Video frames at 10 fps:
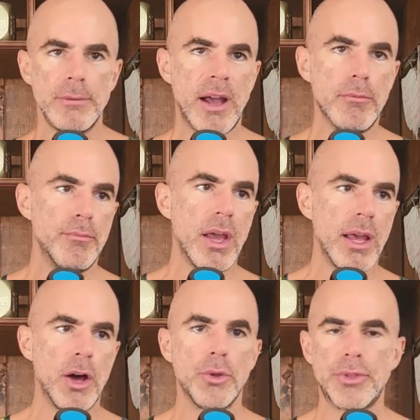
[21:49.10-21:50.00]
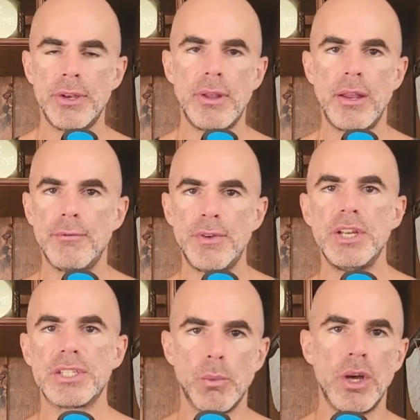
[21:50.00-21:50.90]
about health and
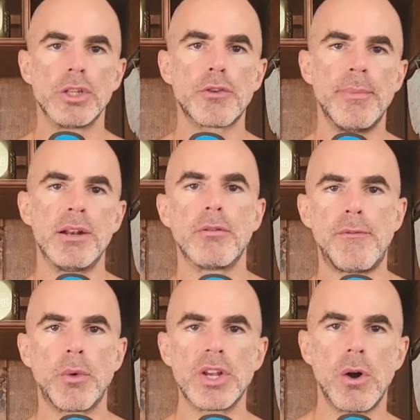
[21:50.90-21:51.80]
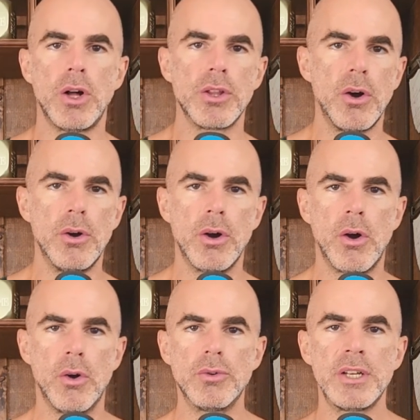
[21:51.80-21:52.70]
fitness and wellness for men over 40 called
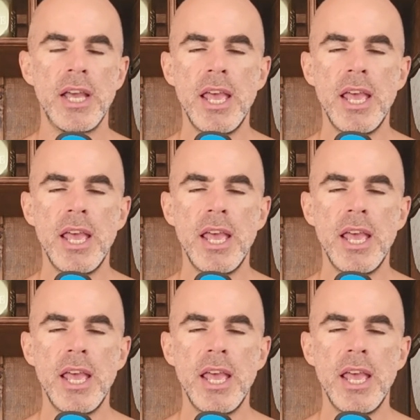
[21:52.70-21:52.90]
Honed.